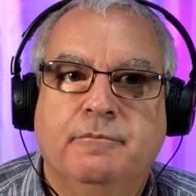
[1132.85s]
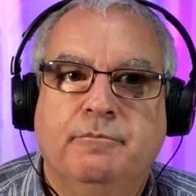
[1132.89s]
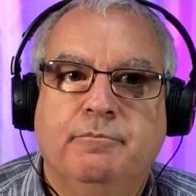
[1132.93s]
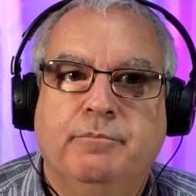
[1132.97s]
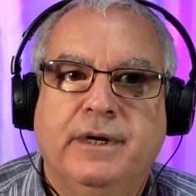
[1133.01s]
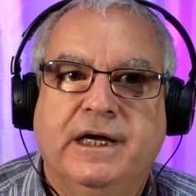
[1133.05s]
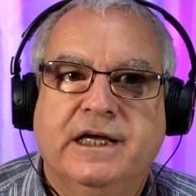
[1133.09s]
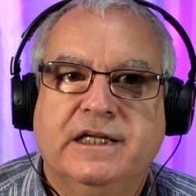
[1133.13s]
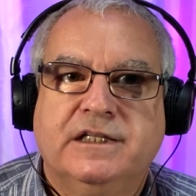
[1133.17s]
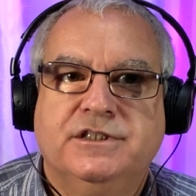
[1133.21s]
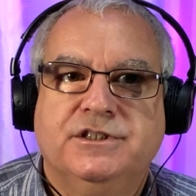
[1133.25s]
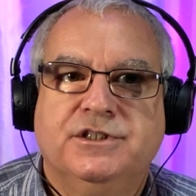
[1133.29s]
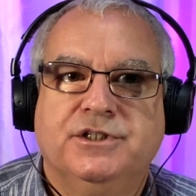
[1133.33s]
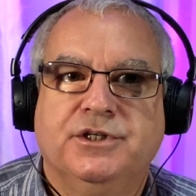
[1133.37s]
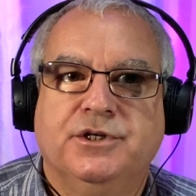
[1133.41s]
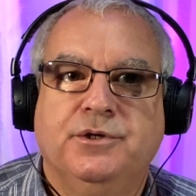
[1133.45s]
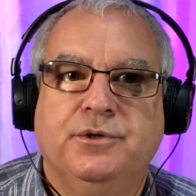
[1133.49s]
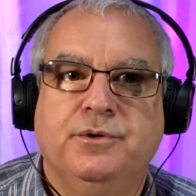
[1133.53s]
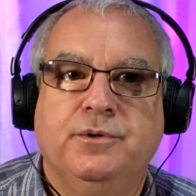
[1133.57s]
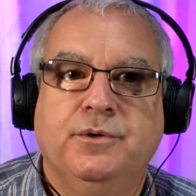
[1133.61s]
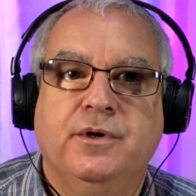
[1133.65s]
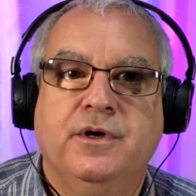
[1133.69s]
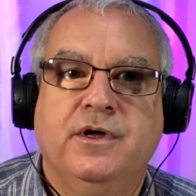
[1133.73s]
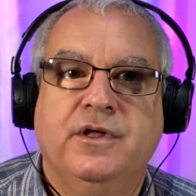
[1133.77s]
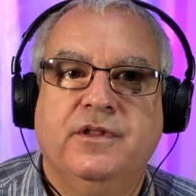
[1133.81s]
back
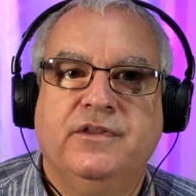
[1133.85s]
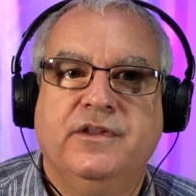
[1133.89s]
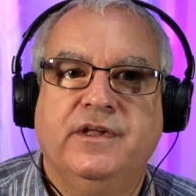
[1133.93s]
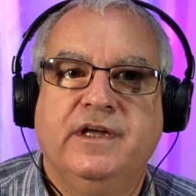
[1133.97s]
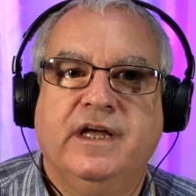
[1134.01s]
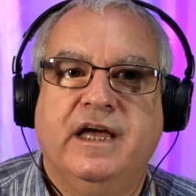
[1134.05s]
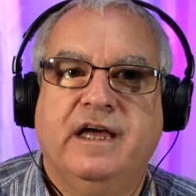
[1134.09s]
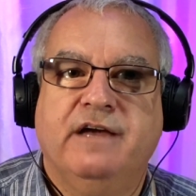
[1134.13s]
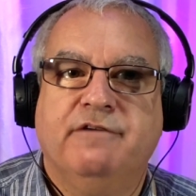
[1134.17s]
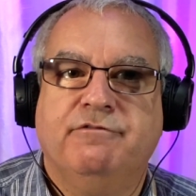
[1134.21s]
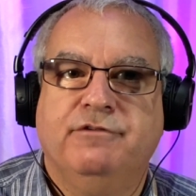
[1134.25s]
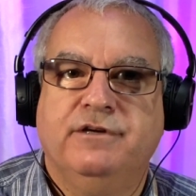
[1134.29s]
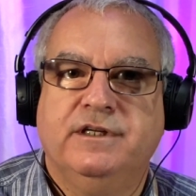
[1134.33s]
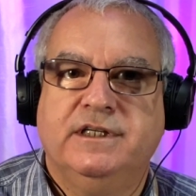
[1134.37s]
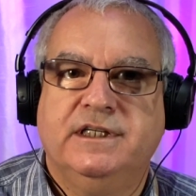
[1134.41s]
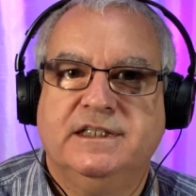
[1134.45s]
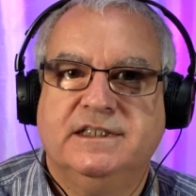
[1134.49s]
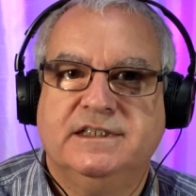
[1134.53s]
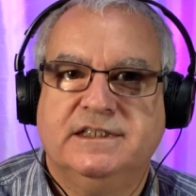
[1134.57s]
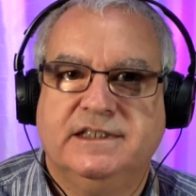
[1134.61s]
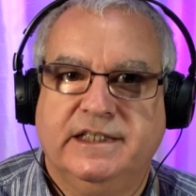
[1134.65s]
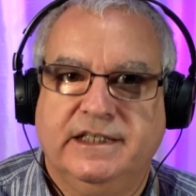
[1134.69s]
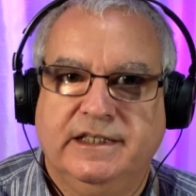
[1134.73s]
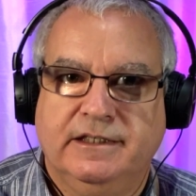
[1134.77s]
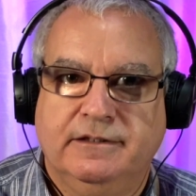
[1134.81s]
to the F with a
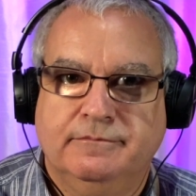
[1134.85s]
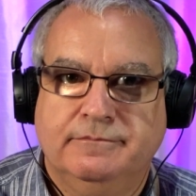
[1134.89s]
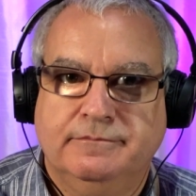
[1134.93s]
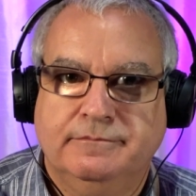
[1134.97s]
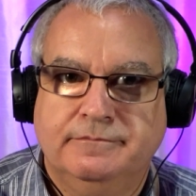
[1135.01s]
C.